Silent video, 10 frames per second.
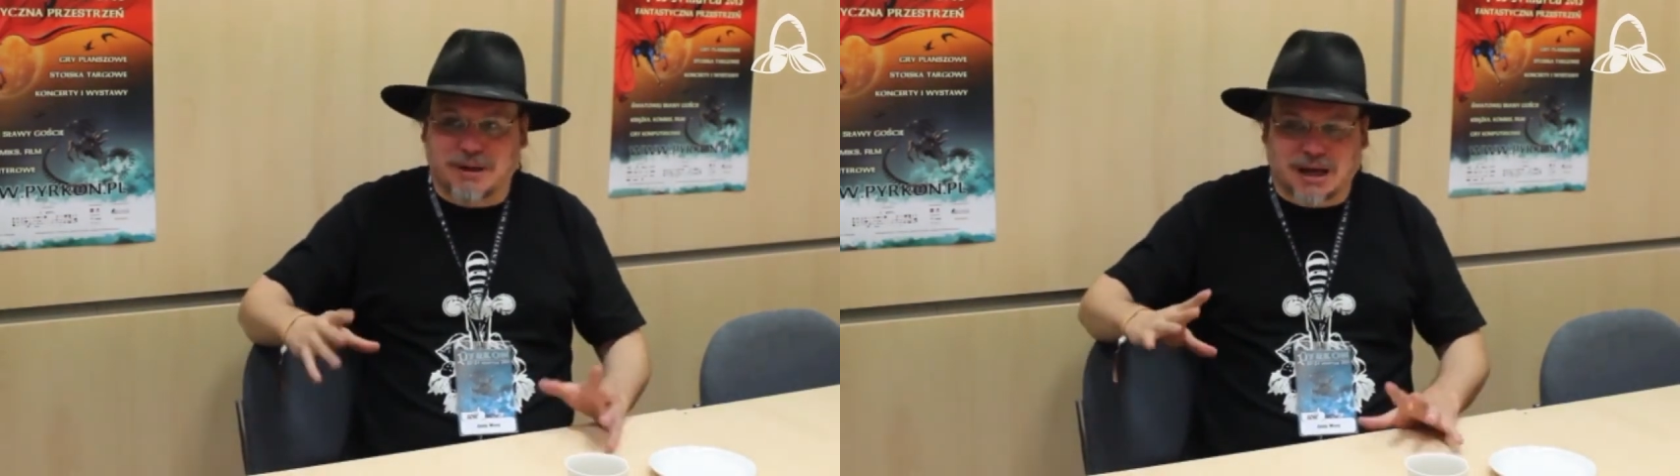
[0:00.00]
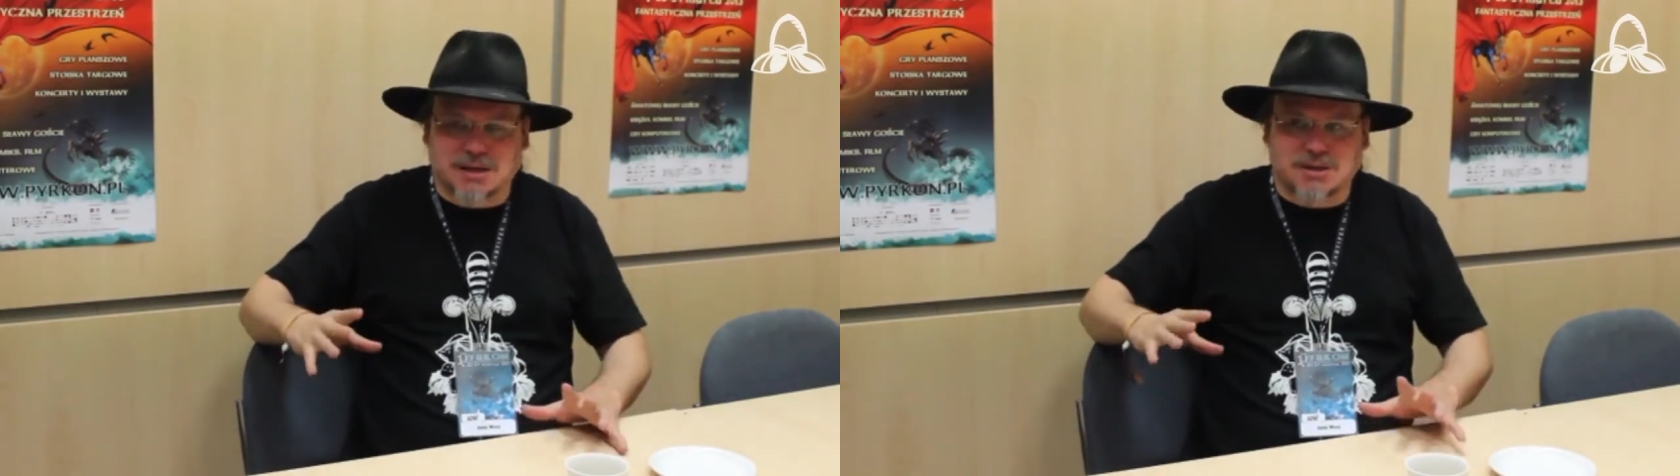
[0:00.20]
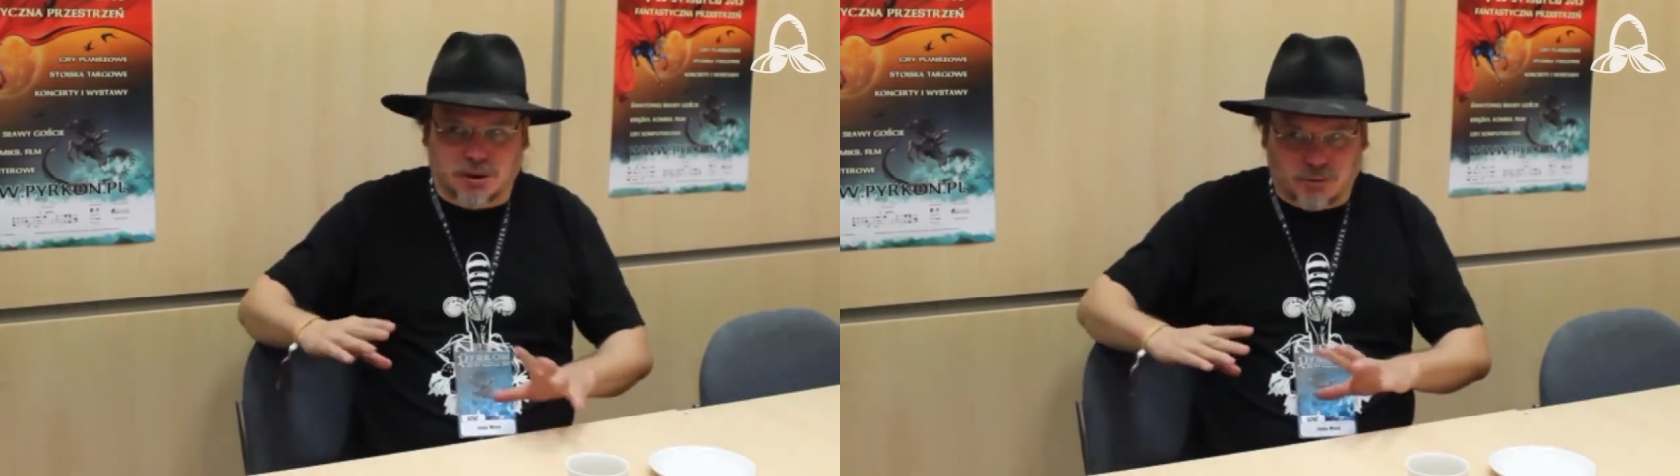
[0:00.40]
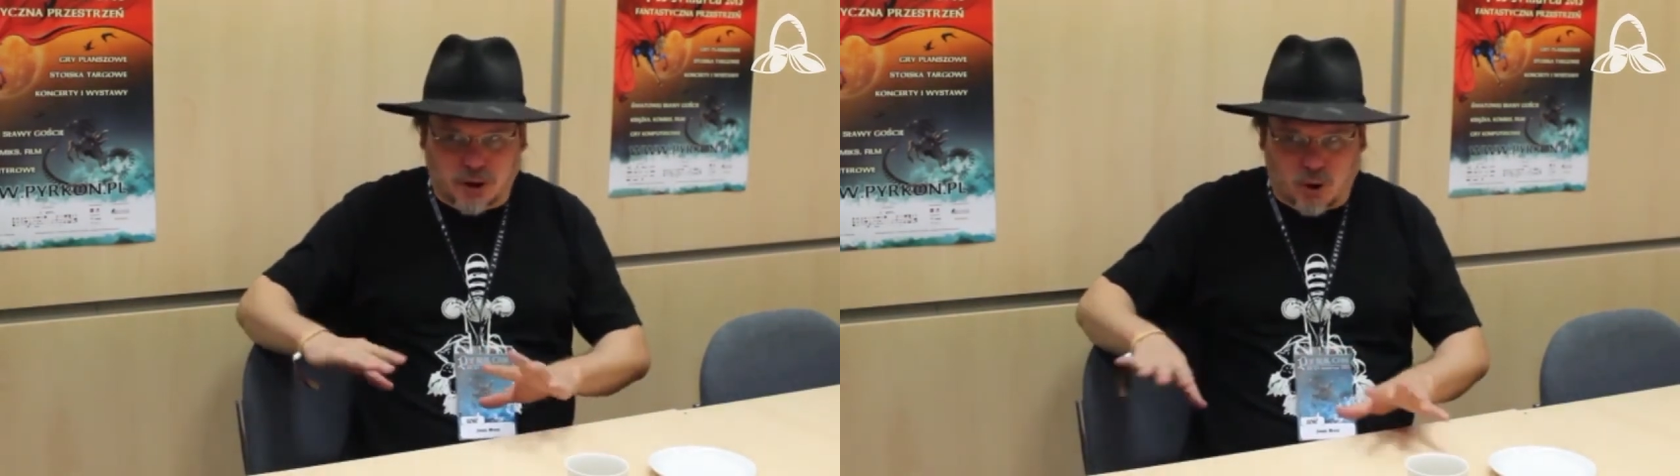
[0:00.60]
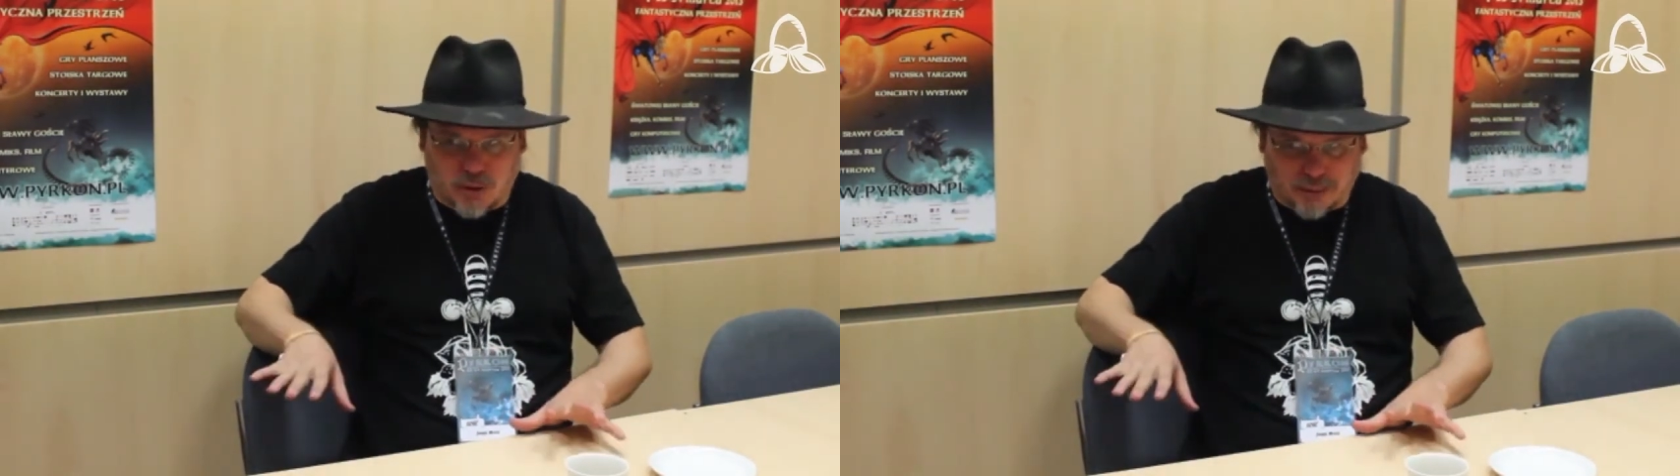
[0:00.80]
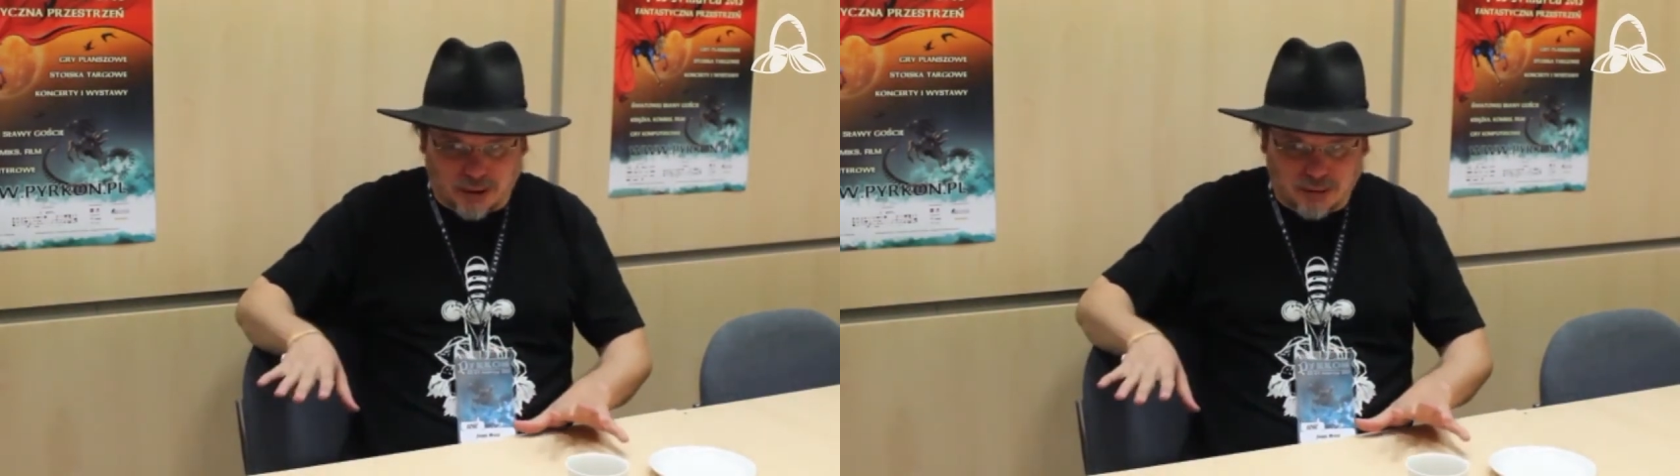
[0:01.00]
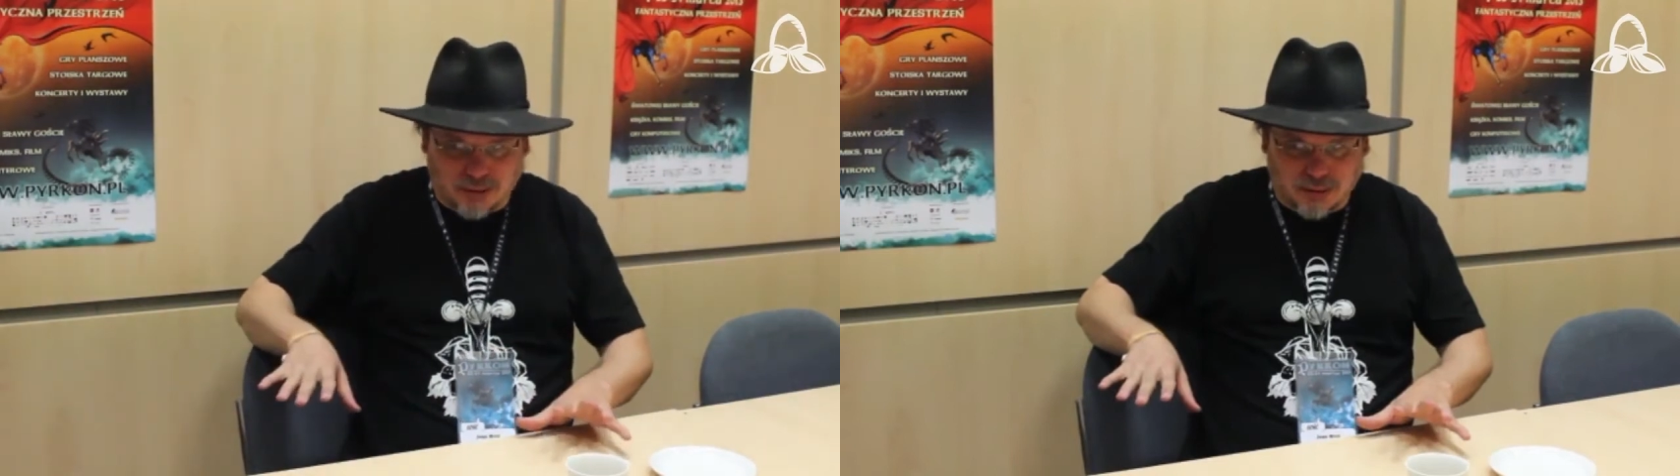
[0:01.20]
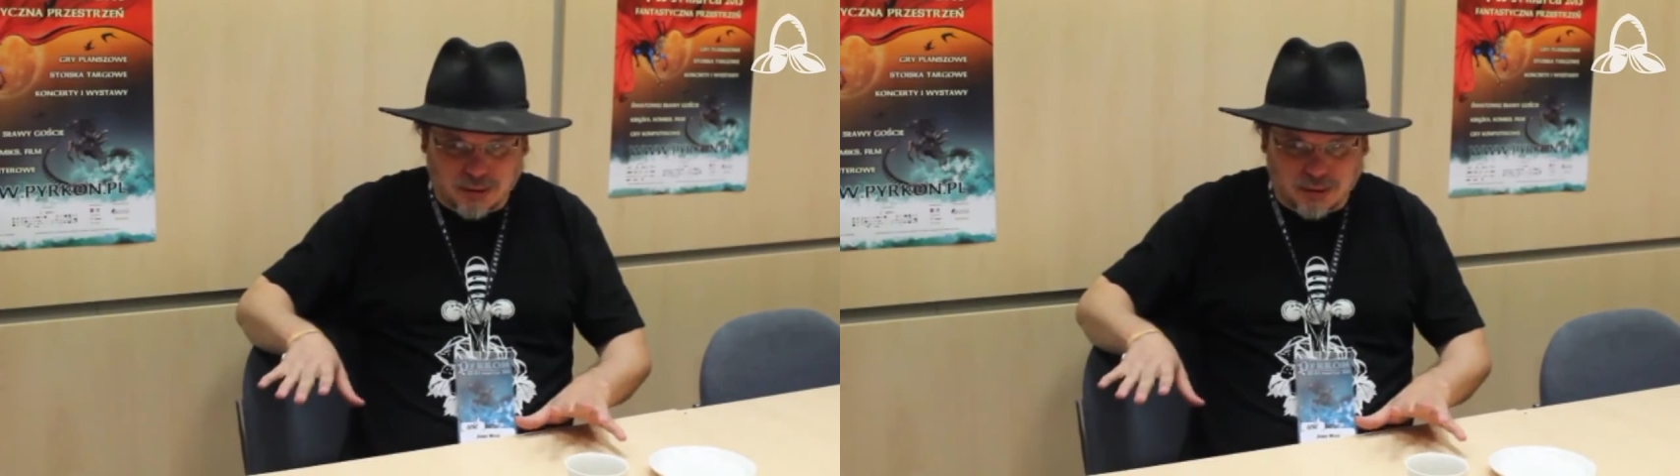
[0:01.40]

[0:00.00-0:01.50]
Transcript: because there were no women